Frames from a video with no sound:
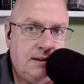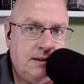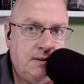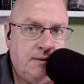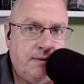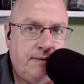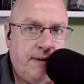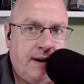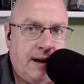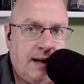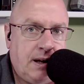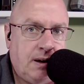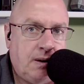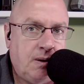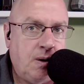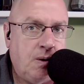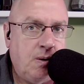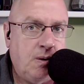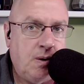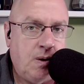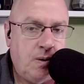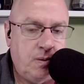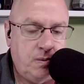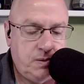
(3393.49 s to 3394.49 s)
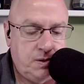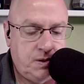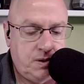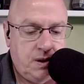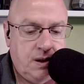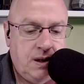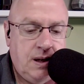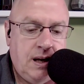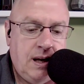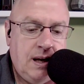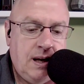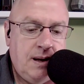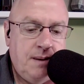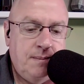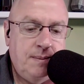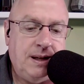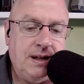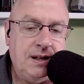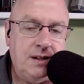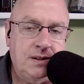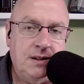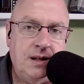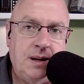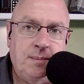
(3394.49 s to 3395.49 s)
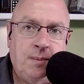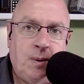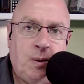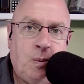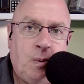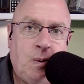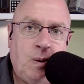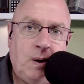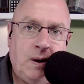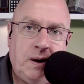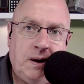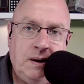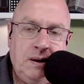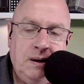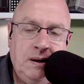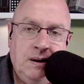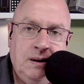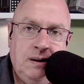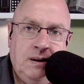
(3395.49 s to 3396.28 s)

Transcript: to have had a co-host because number one